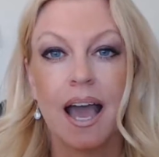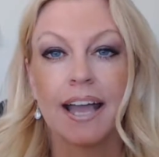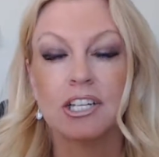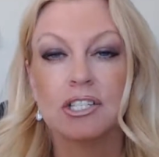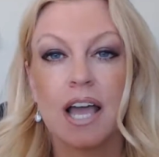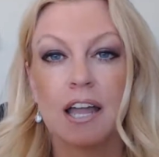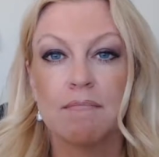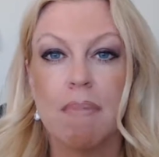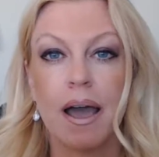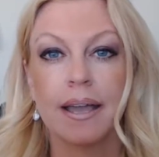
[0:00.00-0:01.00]
I had just
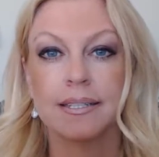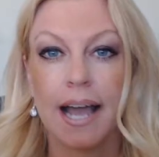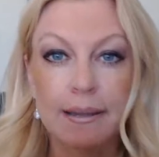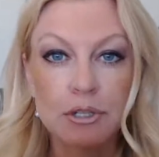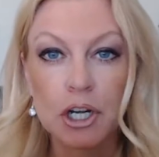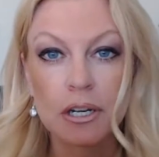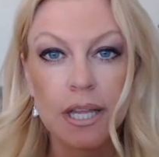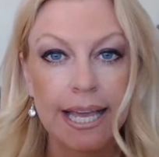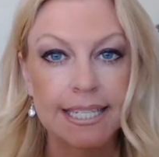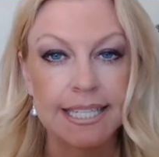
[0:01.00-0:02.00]
gotten my timeshare
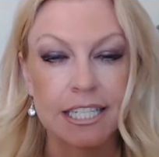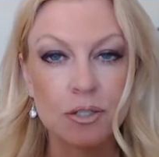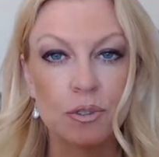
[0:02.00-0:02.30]
license,